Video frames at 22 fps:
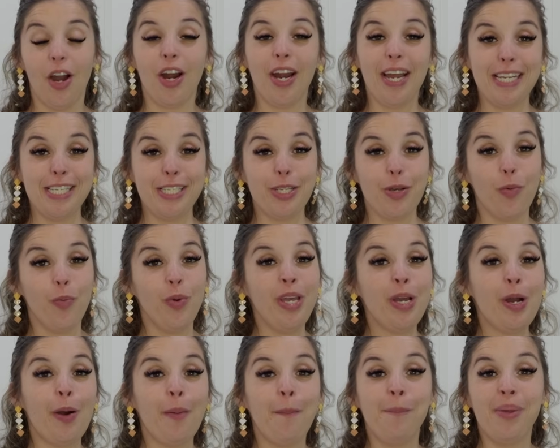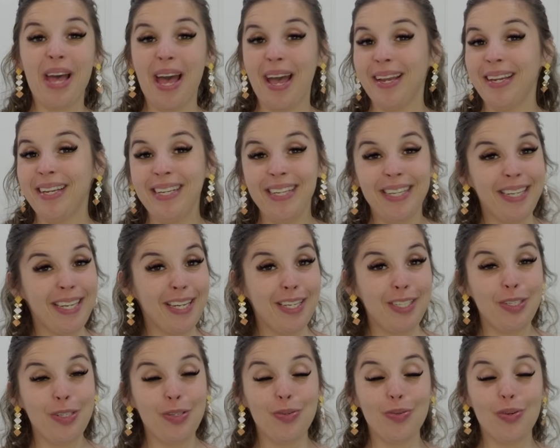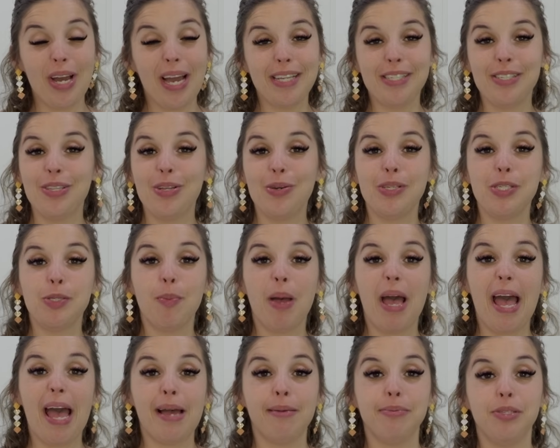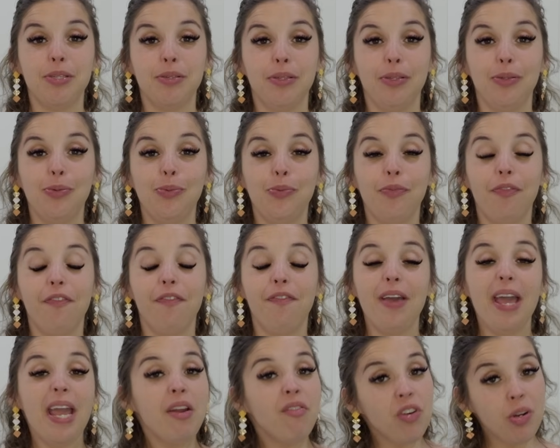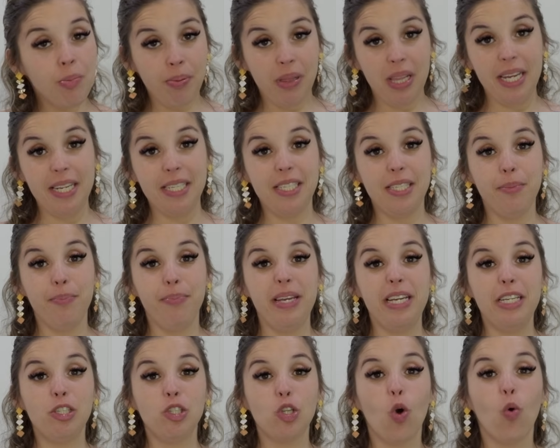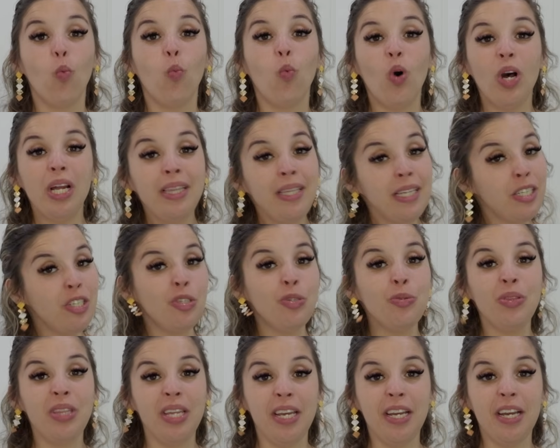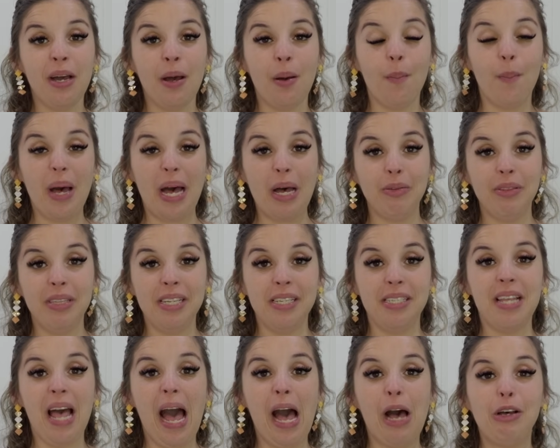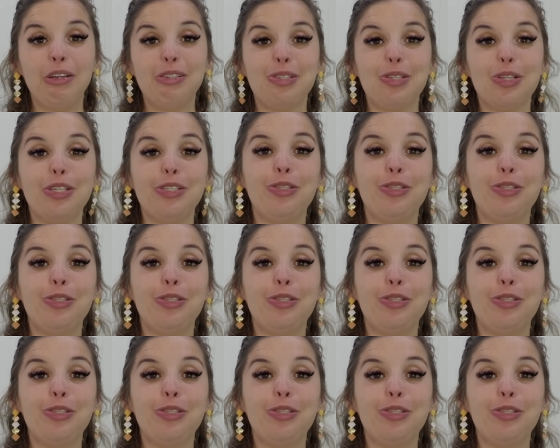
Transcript: all right, so we are back in the kitchen. You guys know it's my absolute favorite place to be. So what did you think about this house?